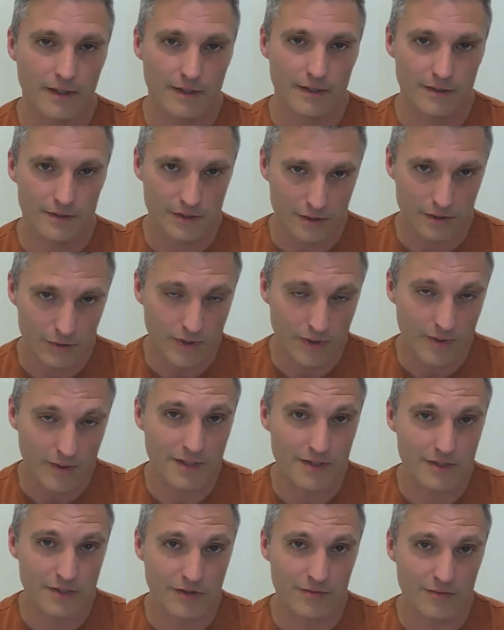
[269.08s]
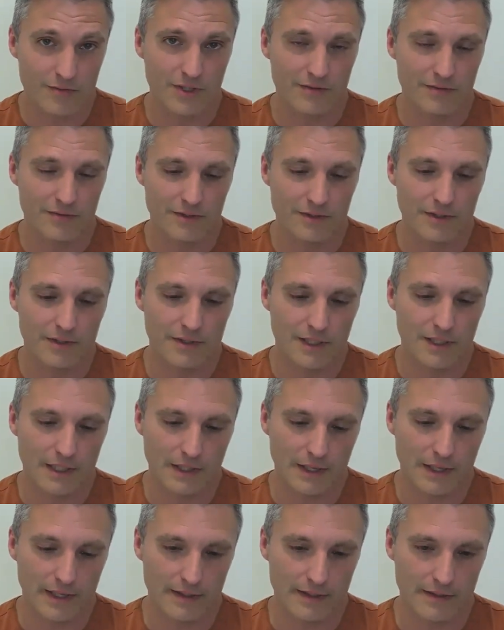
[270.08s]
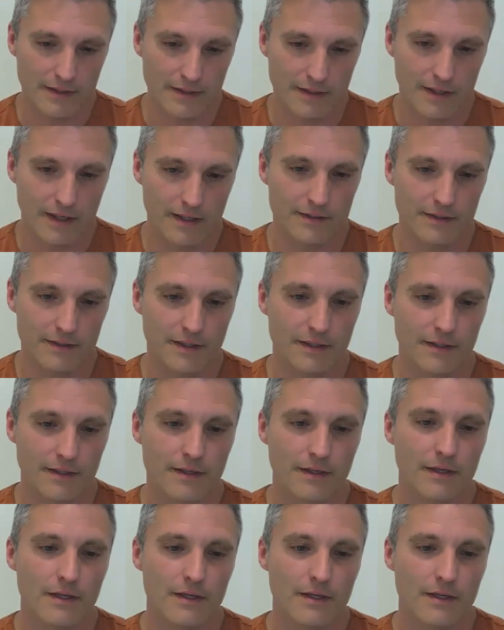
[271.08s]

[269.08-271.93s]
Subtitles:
situate myself briefly in light of the content.